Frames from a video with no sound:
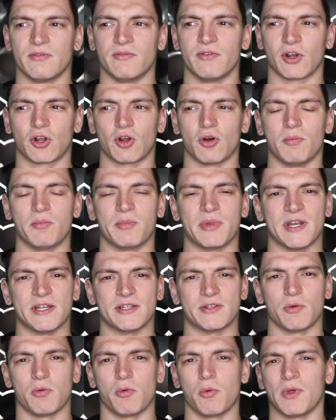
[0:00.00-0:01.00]
the
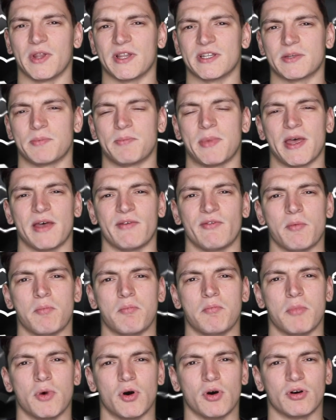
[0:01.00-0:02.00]
companies who were willing to pay the
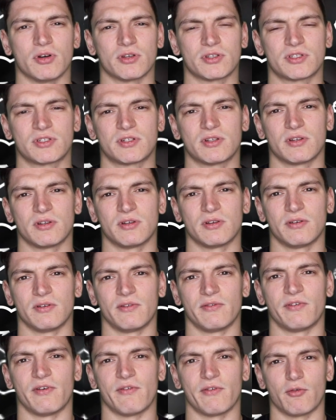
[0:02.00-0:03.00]
most
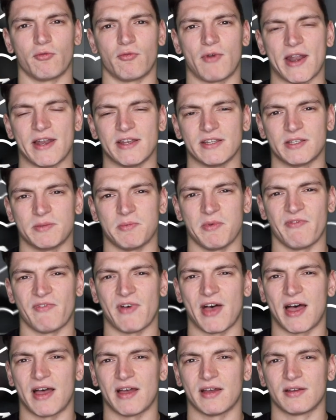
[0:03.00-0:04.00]
for the rent to be
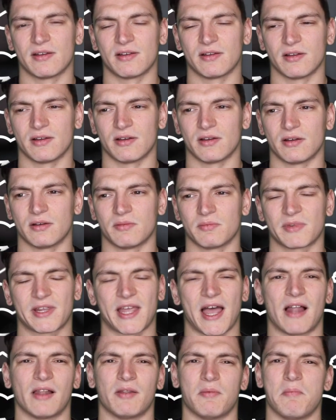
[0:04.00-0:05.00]
there. Um,
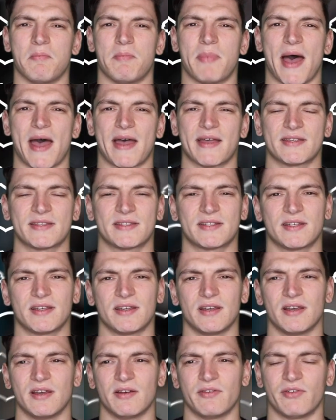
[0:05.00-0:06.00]
Callum Best,
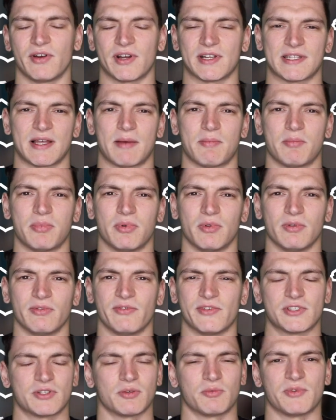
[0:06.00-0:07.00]
for example,
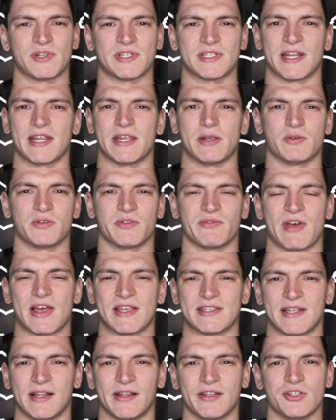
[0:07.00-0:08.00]
for some reason he was
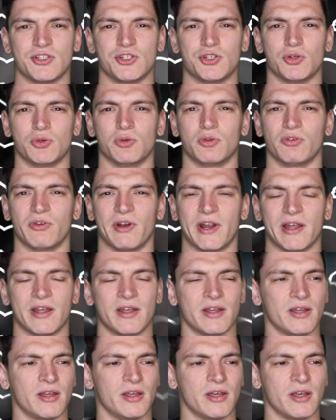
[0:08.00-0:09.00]
there selling jewellery.
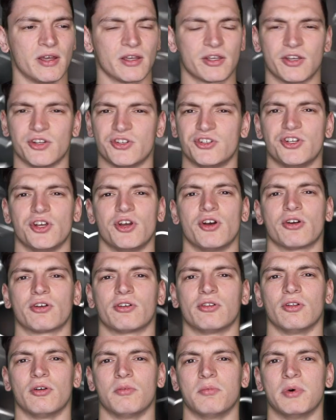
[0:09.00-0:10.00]
Couture
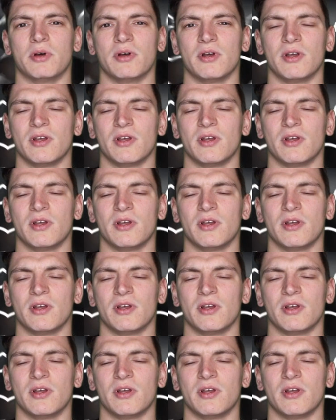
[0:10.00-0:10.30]
Club,